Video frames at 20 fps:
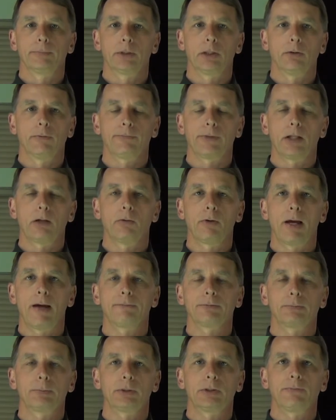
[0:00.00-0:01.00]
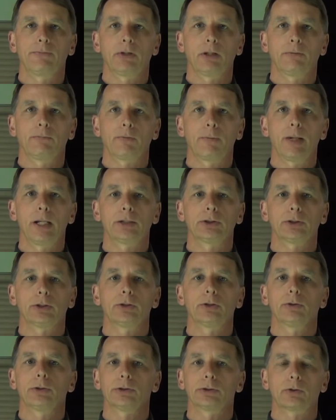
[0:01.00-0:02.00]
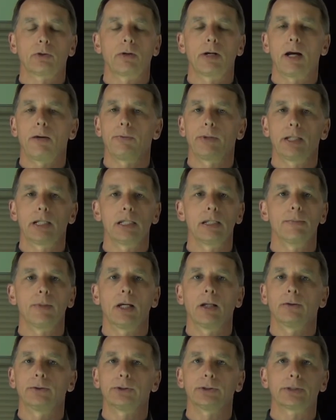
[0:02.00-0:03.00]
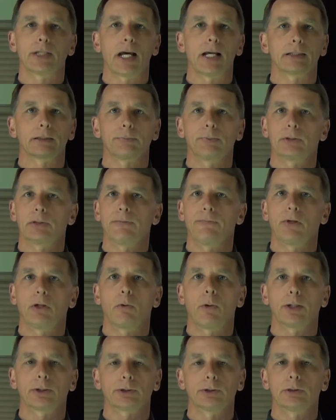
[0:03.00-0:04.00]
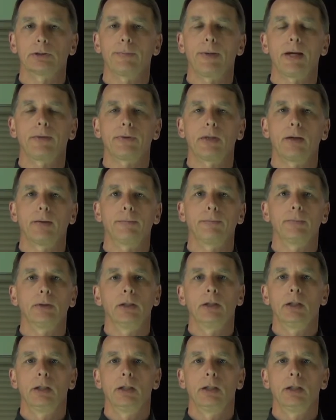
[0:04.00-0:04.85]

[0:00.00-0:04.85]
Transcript: If they don't have specific information, you can start out with an email and just ask specific questions about them